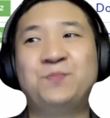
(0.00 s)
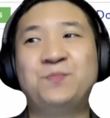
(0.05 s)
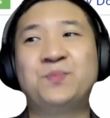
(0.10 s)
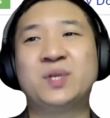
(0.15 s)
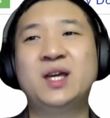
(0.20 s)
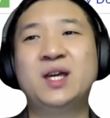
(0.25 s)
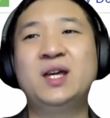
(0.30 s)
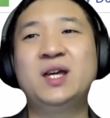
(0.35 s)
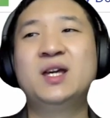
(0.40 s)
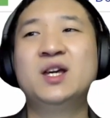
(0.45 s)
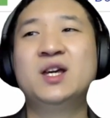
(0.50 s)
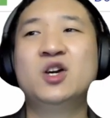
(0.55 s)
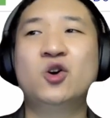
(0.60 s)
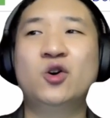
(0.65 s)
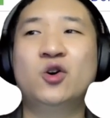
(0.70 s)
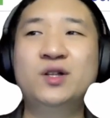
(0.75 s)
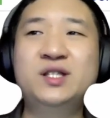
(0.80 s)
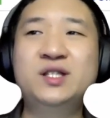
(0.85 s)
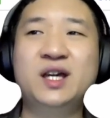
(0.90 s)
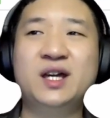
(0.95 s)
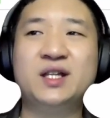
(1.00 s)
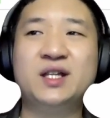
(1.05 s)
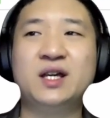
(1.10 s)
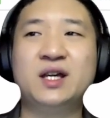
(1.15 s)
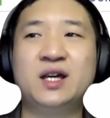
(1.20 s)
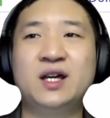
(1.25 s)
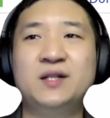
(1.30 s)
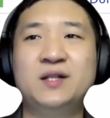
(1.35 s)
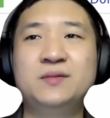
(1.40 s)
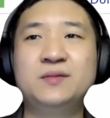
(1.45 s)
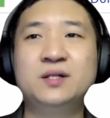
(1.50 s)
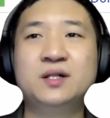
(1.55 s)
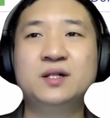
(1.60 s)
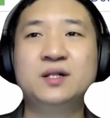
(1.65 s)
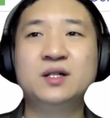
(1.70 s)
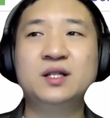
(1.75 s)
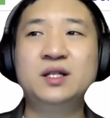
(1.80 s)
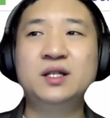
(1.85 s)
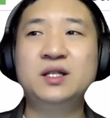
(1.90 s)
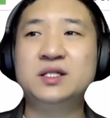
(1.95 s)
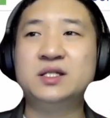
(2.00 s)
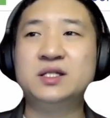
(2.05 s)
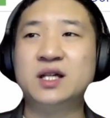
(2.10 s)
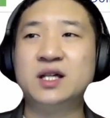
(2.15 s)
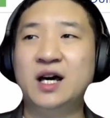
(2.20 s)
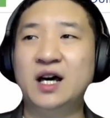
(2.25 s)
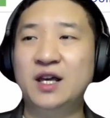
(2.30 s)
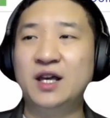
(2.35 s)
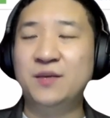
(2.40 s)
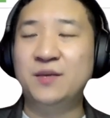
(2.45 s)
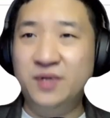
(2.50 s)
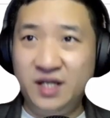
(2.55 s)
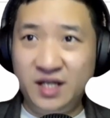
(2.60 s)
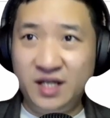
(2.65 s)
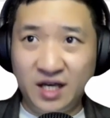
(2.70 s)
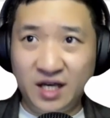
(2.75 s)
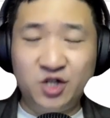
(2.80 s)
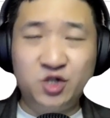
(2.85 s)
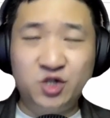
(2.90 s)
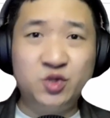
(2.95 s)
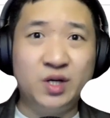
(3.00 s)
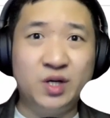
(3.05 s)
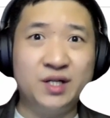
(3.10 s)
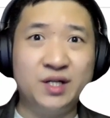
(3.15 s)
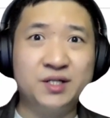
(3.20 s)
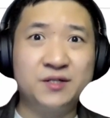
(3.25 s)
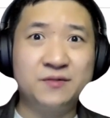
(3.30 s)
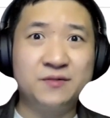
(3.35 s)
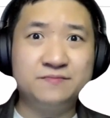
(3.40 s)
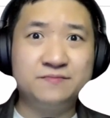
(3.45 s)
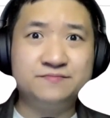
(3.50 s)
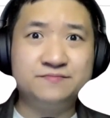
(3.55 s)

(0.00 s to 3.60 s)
Okay, on the other hand, this is the IP address